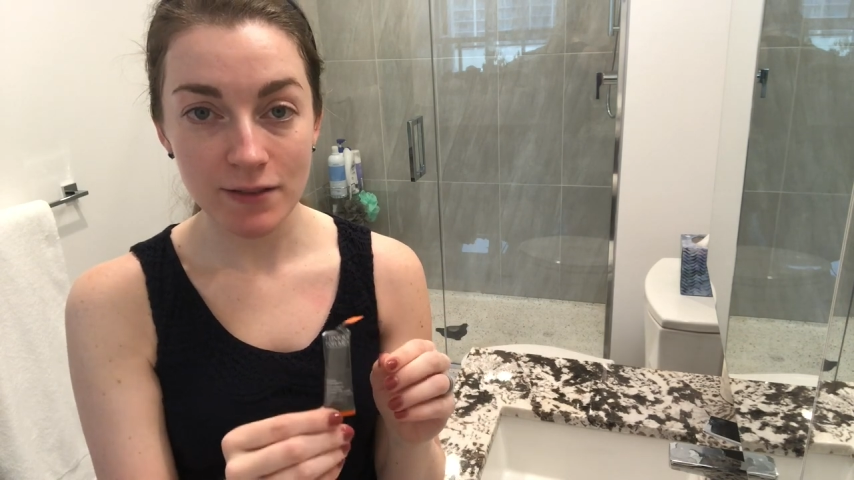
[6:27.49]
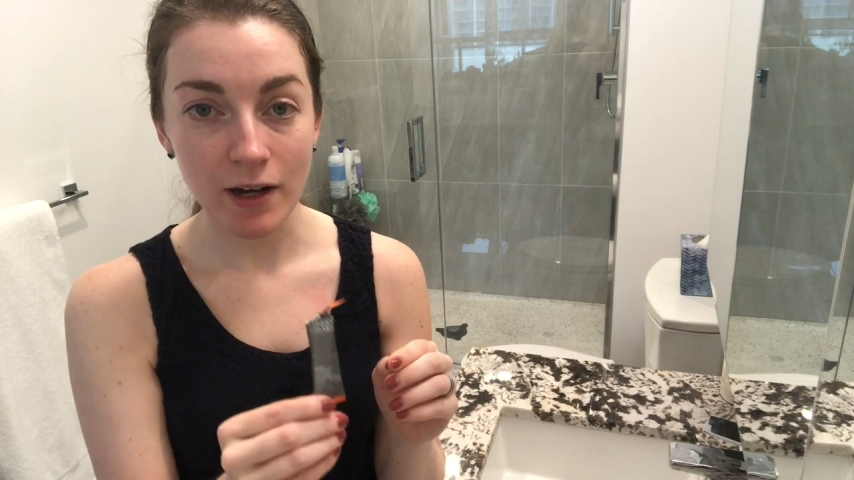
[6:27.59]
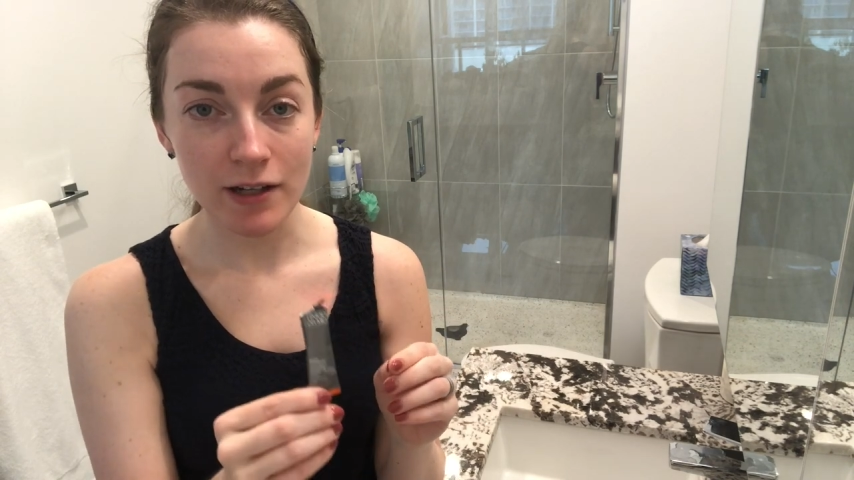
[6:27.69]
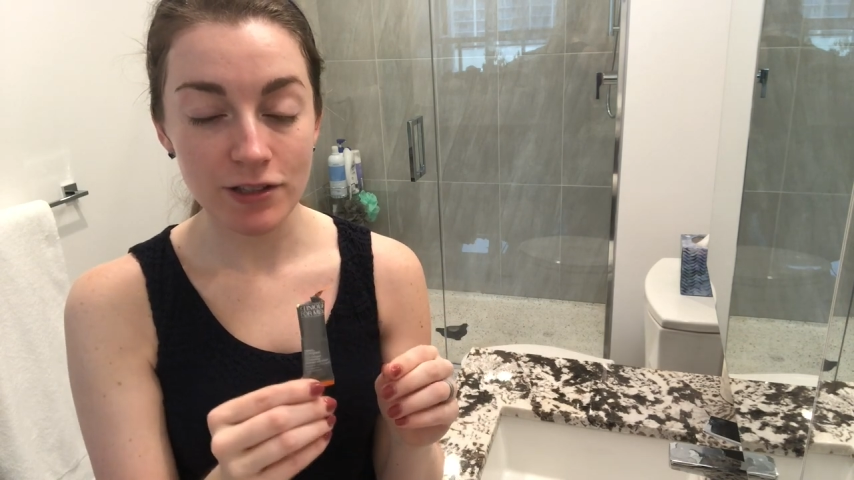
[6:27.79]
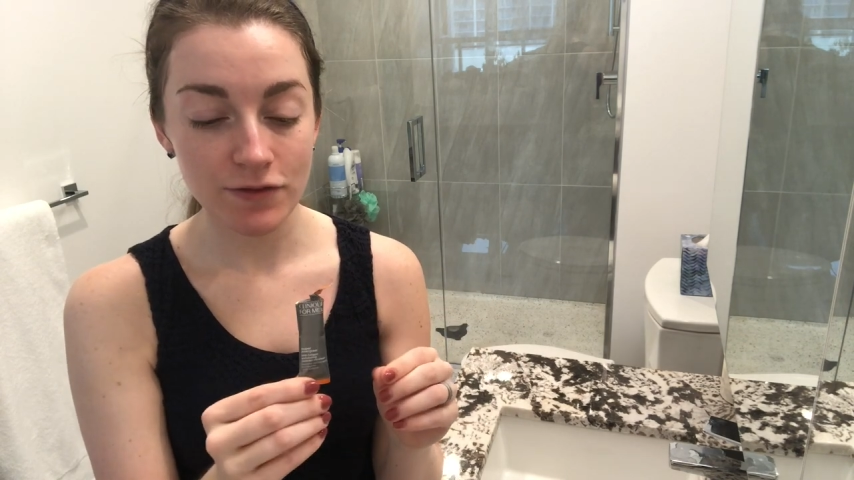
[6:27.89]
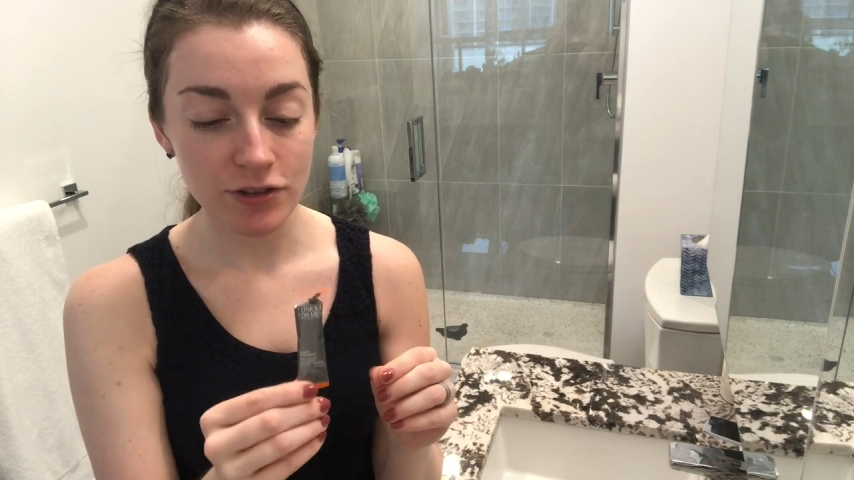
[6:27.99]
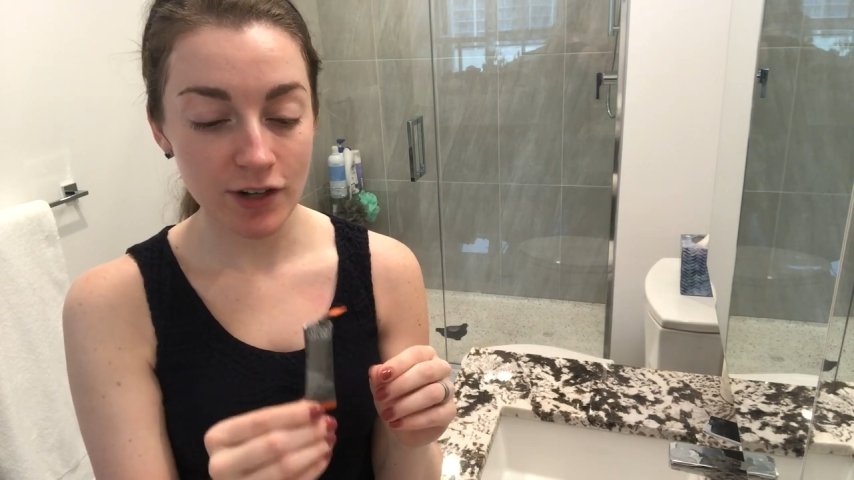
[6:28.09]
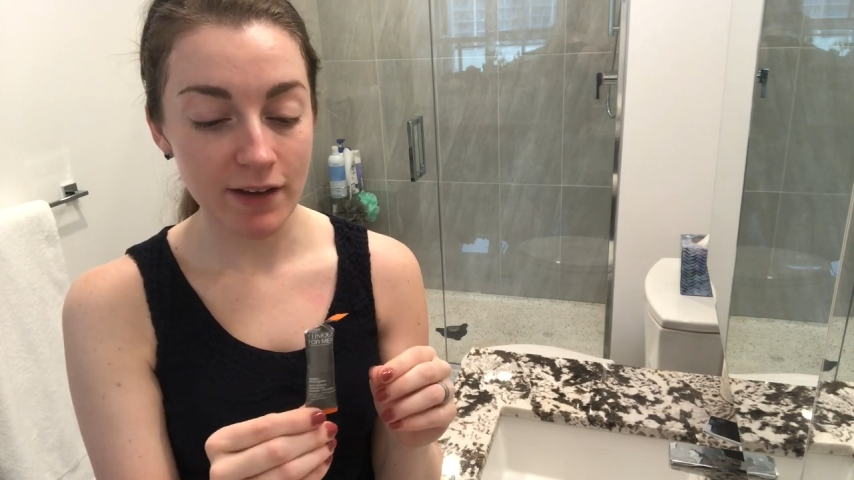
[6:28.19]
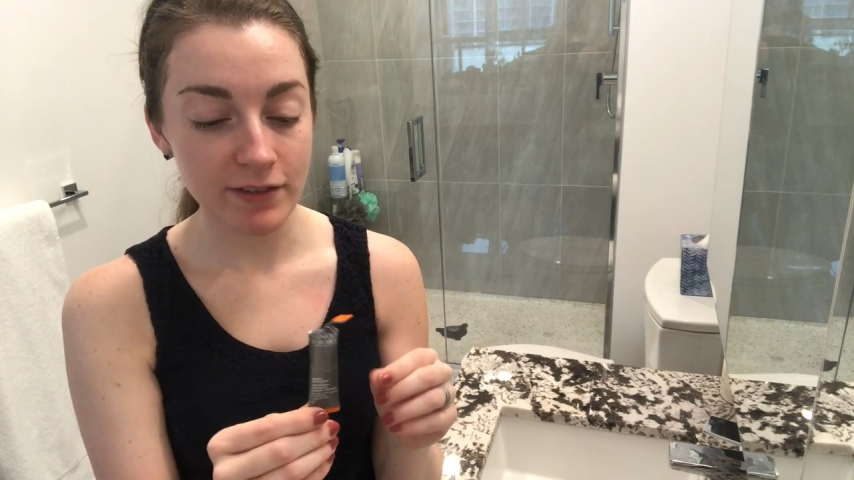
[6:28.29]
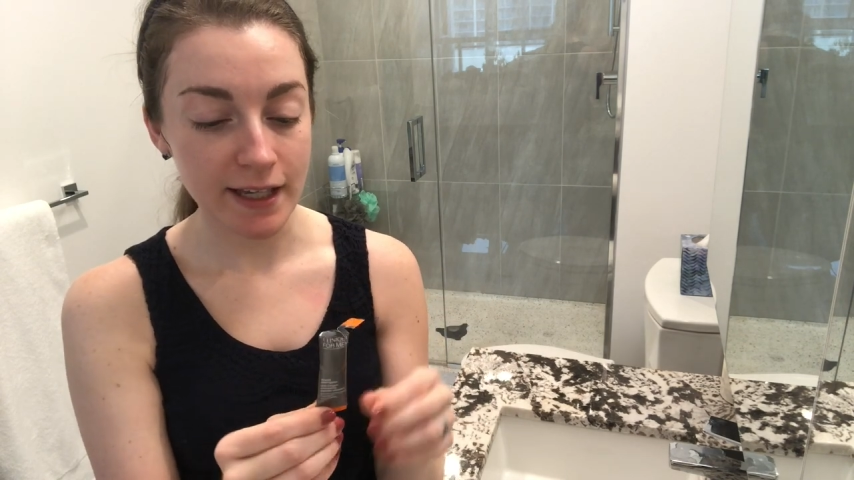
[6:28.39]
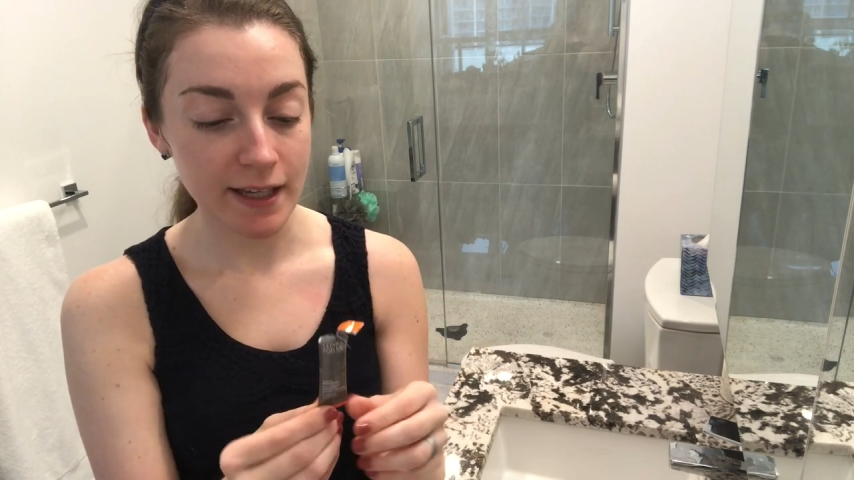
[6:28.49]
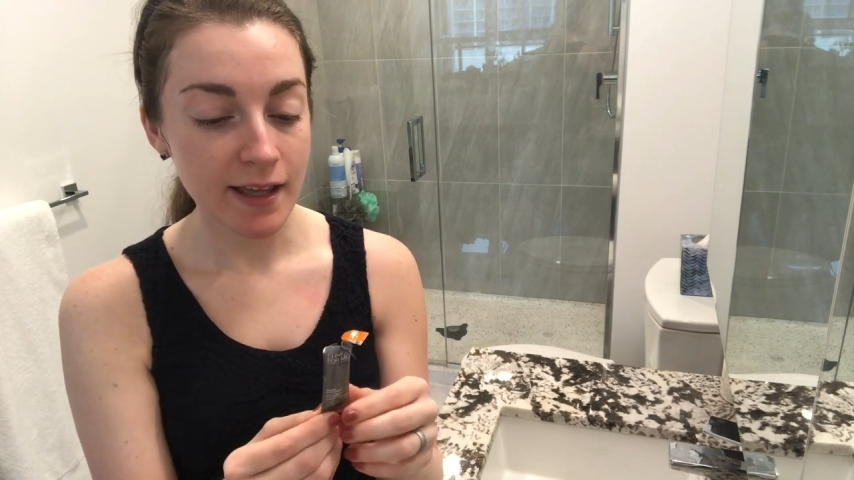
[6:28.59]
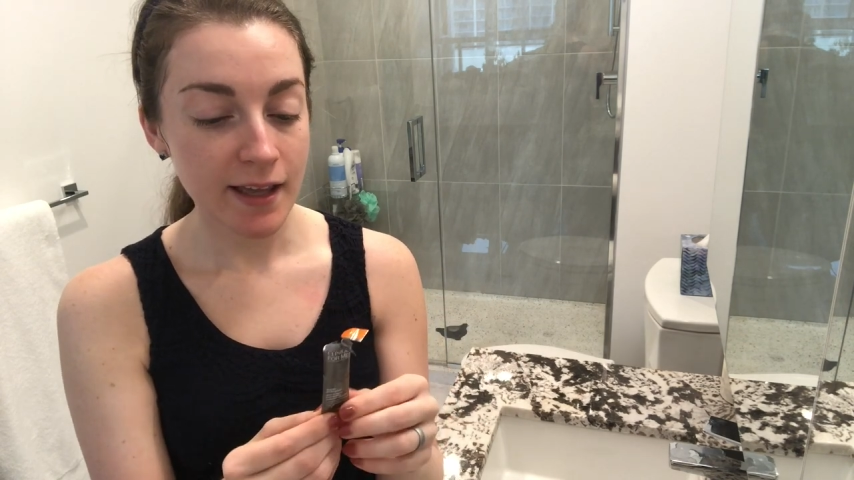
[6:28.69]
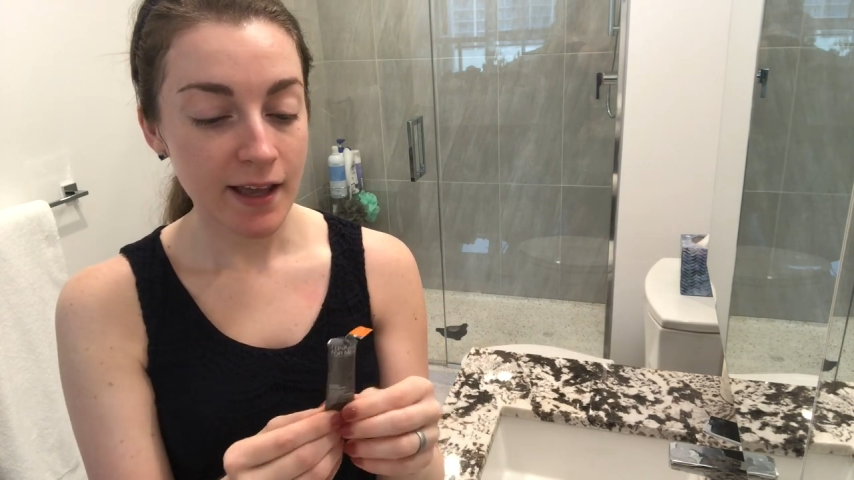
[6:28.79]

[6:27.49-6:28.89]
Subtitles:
wash for traveling.